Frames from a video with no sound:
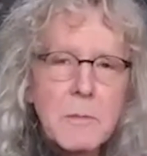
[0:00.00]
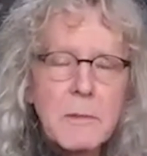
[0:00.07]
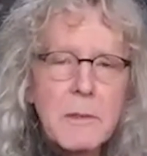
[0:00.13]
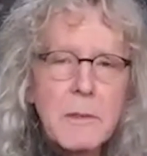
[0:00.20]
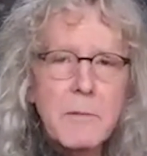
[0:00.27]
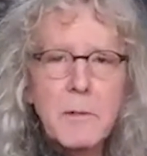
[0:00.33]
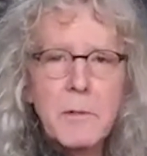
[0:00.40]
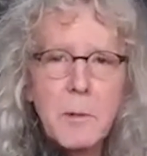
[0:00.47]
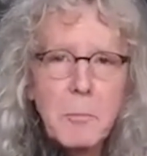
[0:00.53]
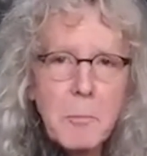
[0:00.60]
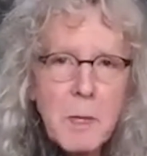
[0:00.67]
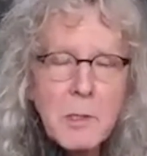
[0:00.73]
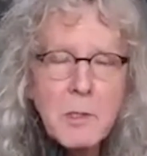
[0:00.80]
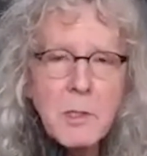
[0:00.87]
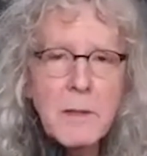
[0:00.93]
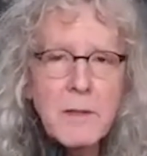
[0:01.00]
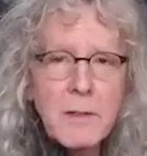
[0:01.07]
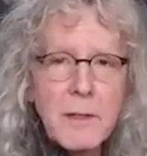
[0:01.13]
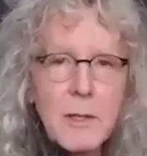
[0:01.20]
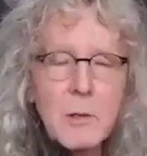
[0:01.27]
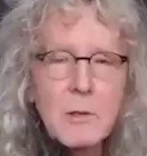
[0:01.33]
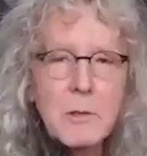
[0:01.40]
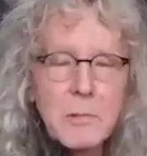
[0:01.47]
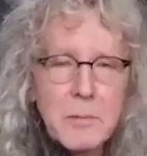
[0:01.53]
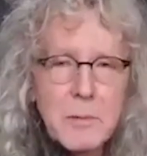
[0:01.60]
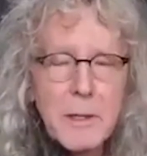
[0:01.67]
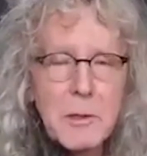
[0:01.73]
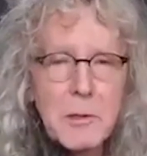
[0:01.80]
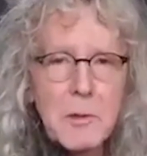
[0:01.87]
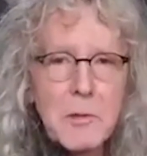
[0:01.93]
Even if you're munching a sandwich,
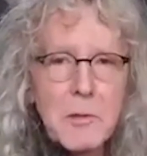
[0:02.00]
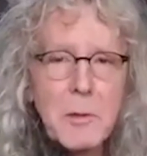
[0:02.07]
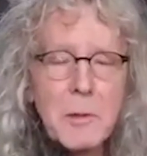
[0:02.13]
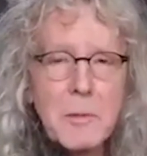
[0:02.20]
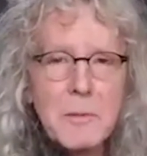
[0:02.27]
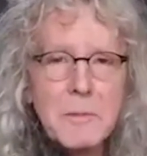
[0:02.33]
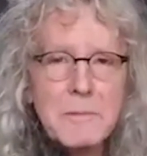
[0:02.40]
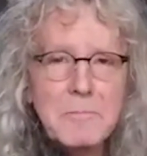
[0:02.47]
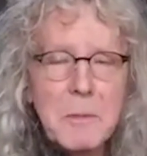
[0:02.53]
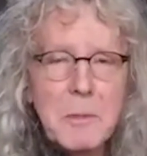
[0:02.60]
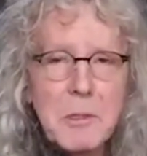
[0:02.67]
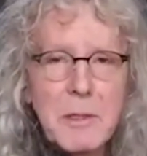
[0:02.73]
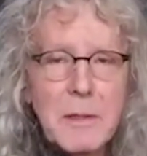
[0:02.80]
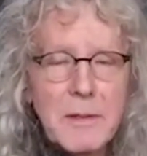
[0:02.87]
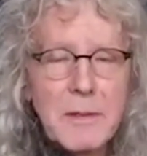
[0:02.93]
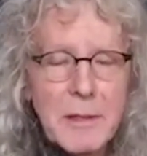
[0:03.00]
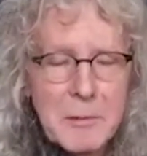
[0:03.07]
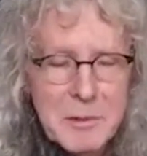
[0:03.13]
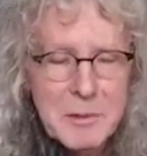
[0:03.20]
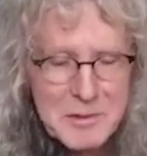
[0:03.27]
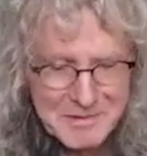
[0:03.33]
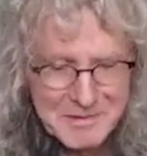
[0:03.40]
thank you for munching a sandwich.